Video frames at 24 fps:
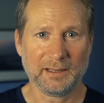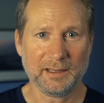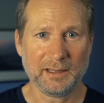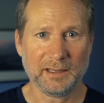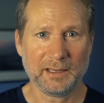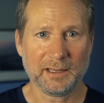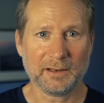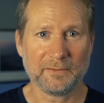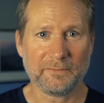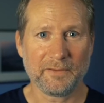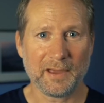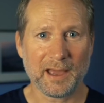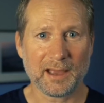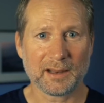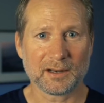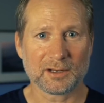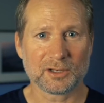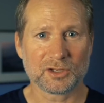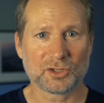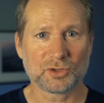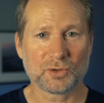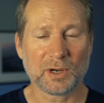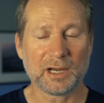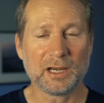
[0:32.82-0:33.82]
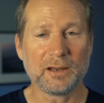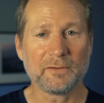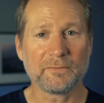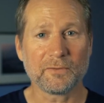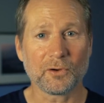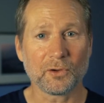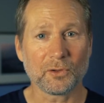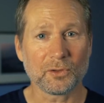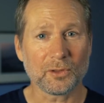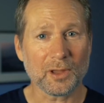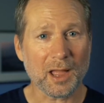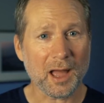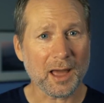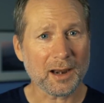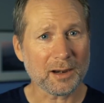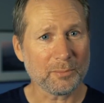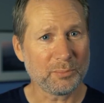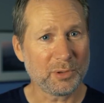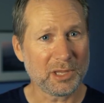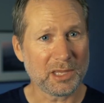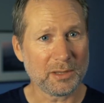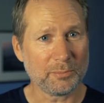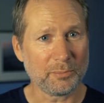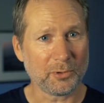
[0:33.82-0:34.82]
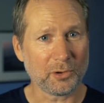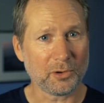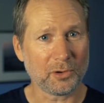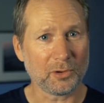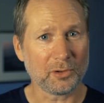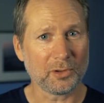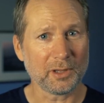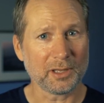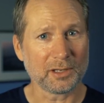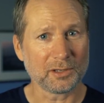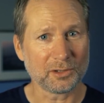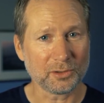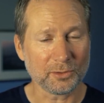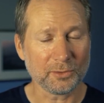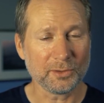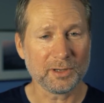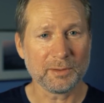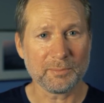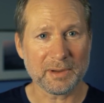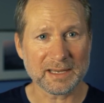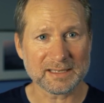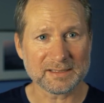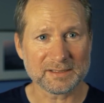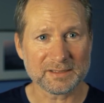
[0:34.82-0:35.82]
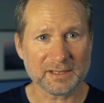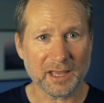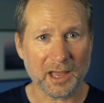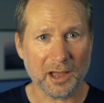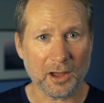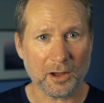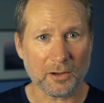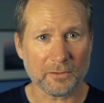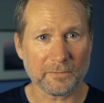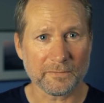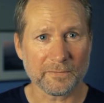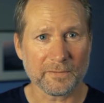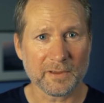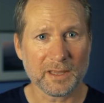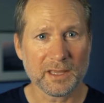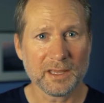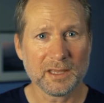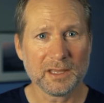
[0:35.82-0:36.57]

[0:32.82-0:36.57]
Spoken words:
In fact, trading for a lot of people, including myself,